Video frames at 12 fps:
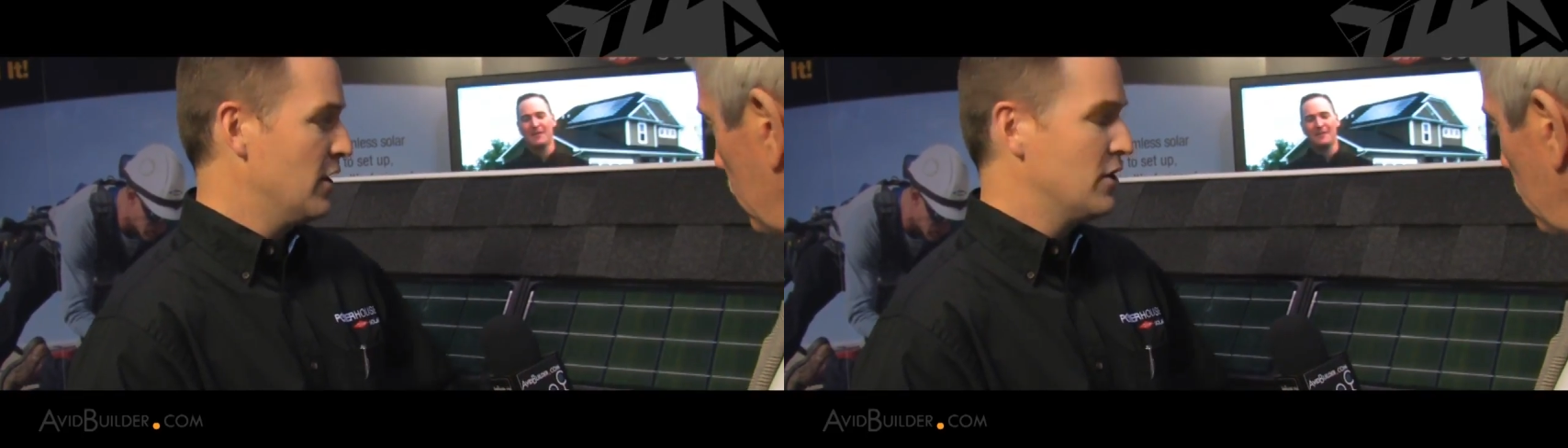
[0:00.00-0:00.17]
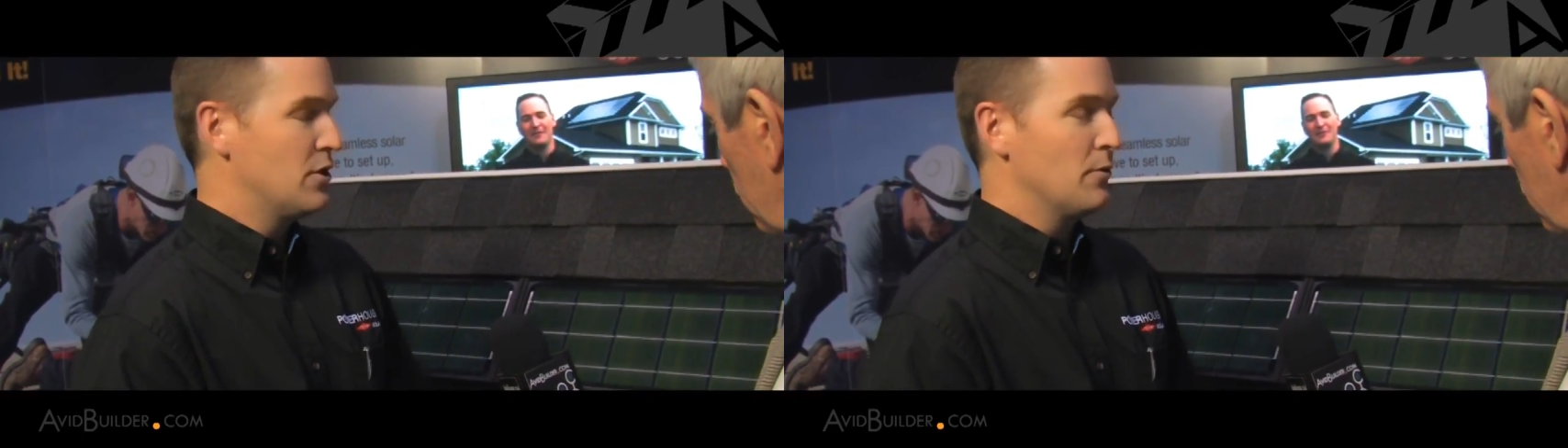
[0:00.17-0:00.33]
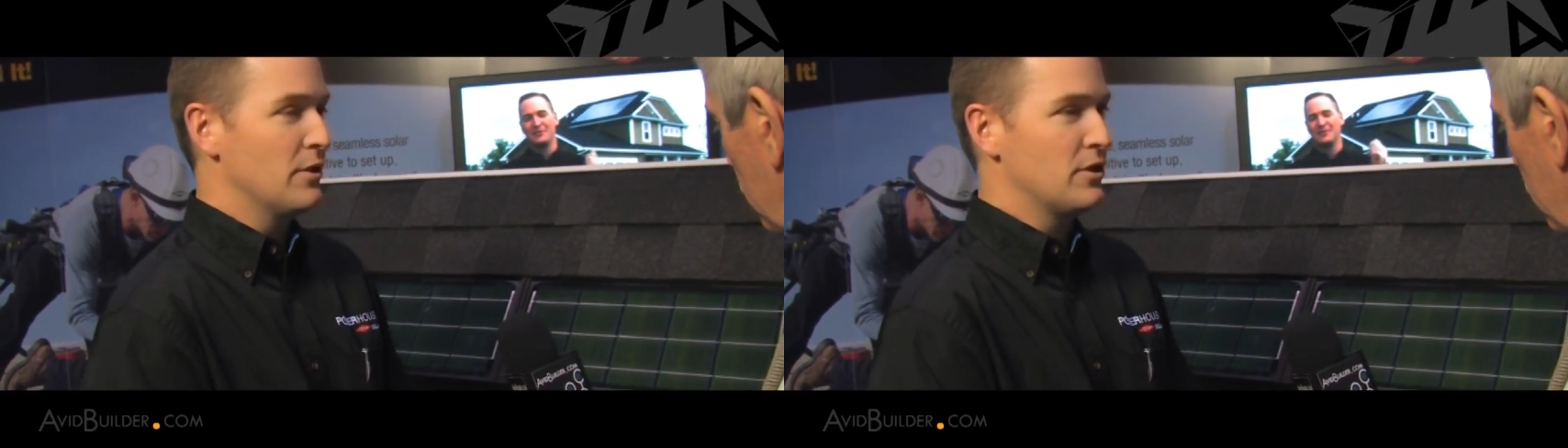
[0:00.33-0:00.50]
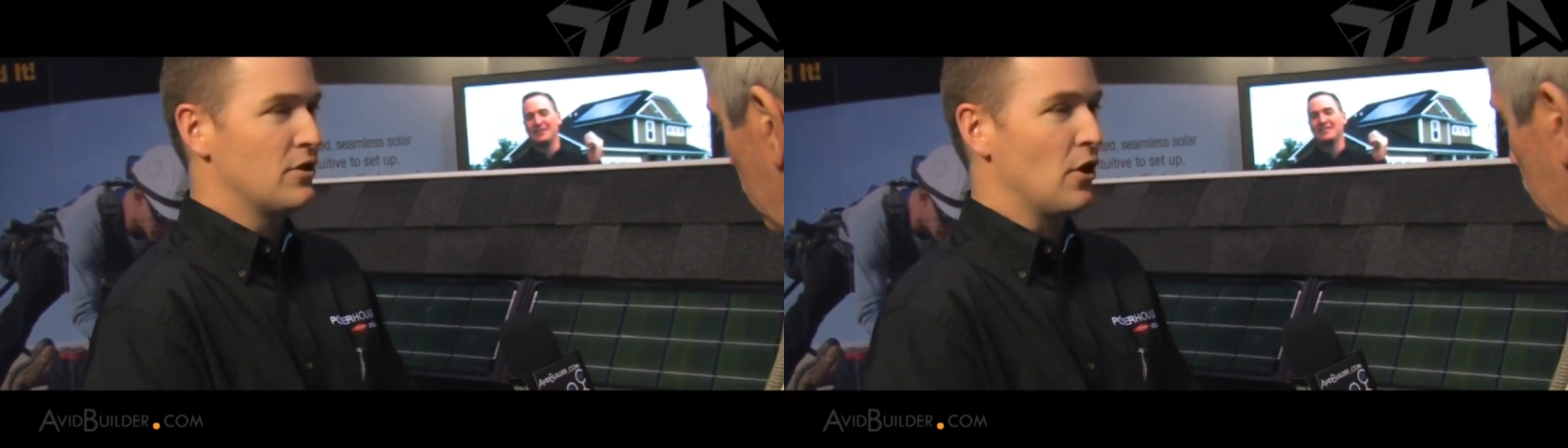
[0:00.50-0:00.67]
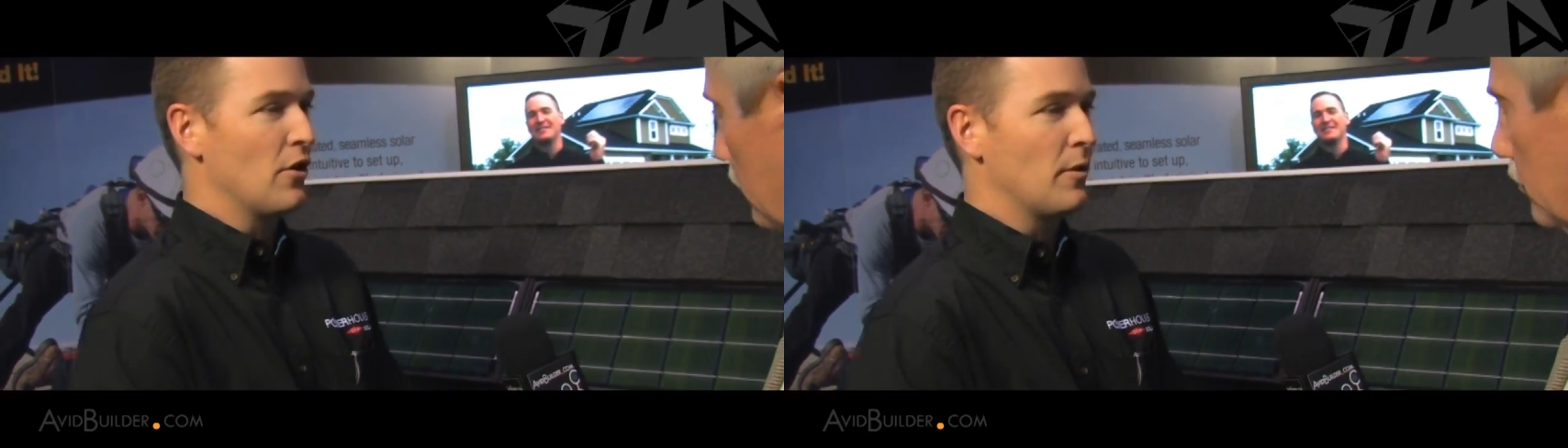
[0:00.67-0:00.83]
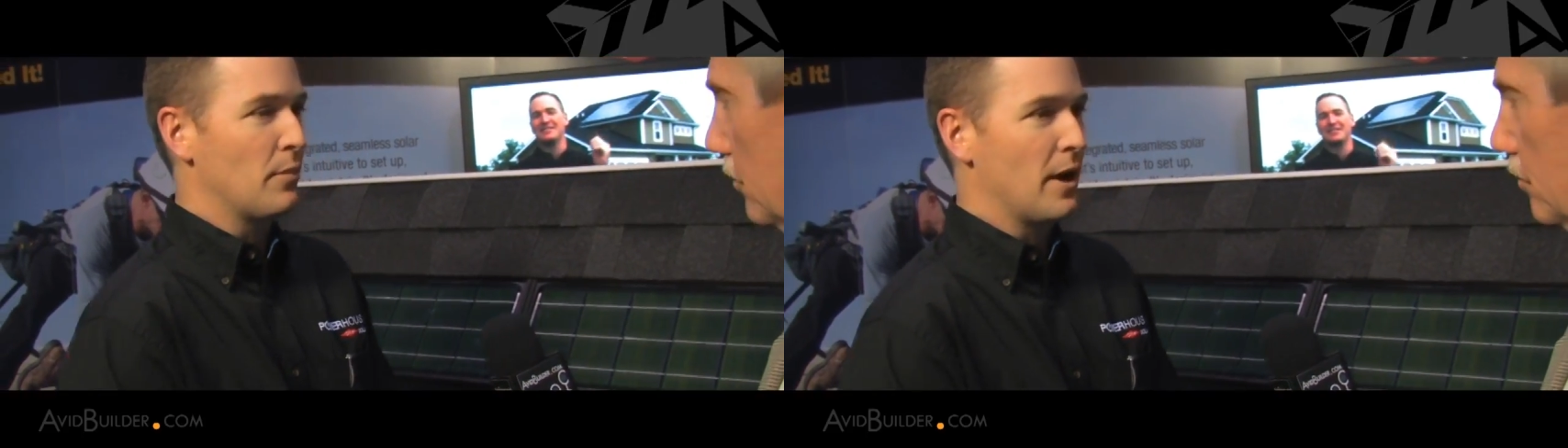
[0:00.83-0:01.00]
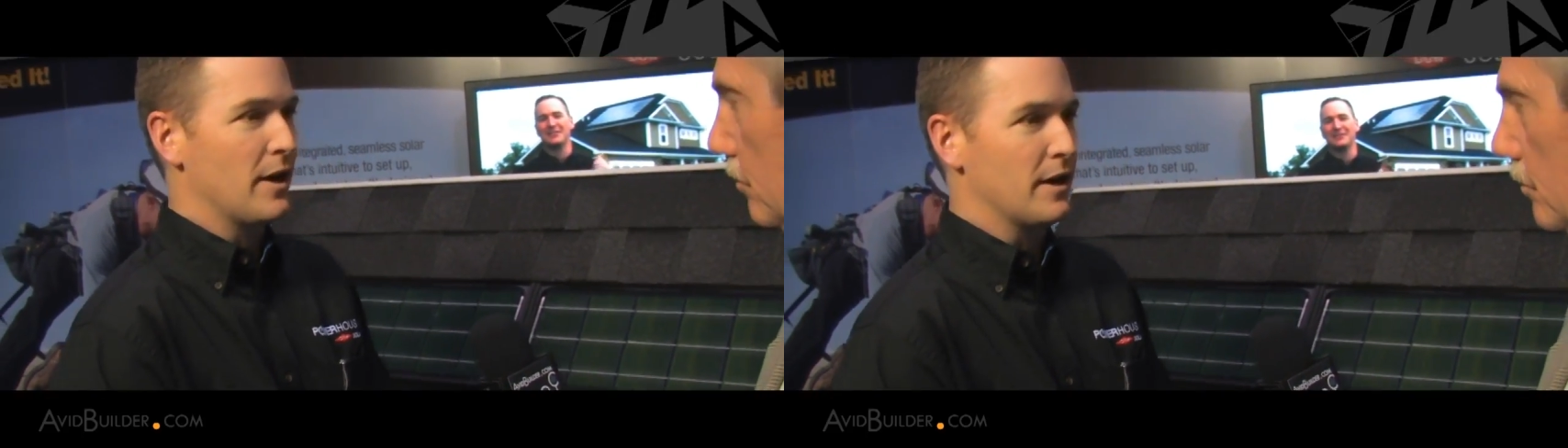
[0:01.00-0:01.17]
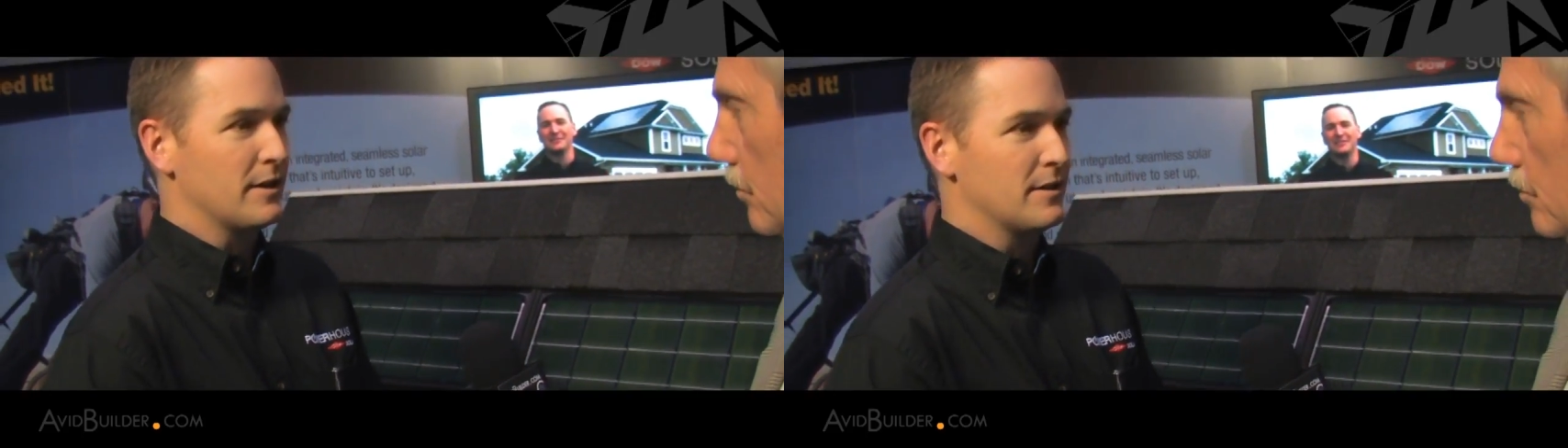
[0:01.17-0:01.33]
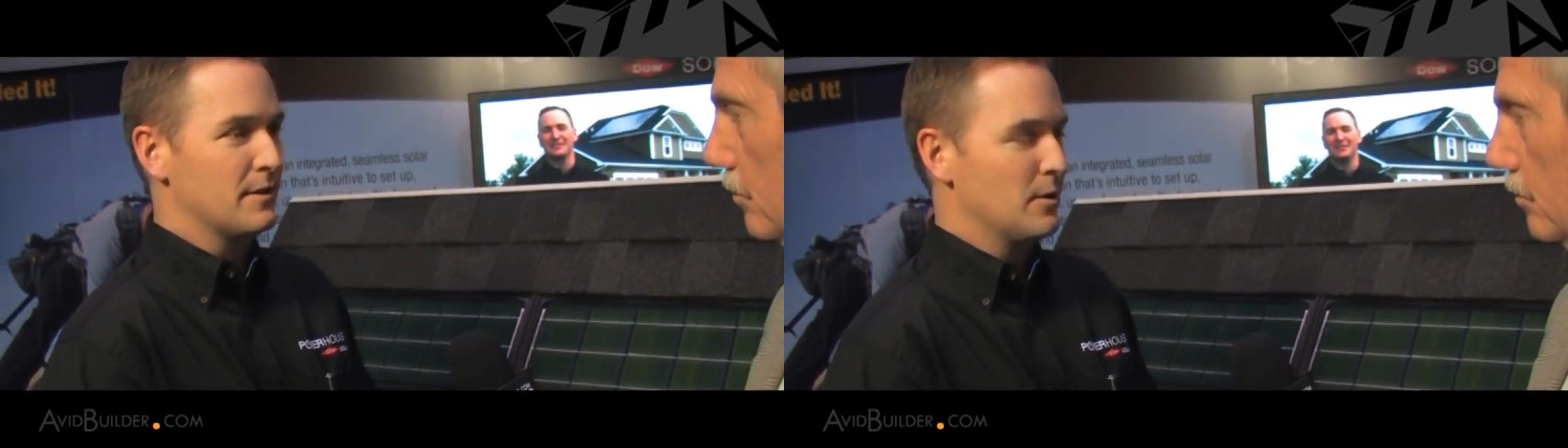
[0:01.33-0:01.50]
to install the
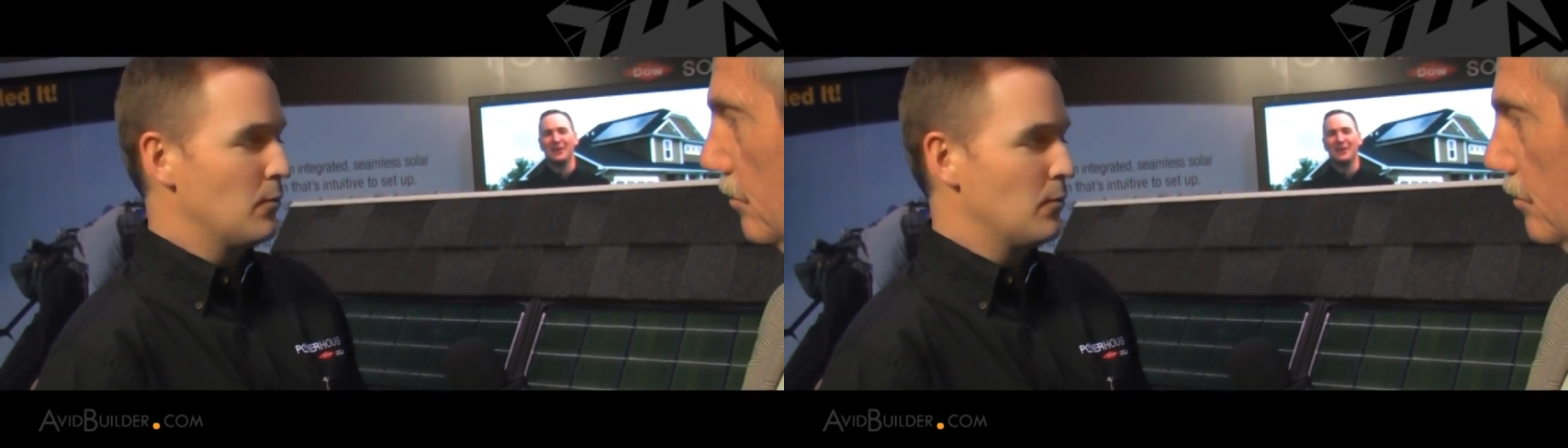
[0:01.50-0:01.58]
product.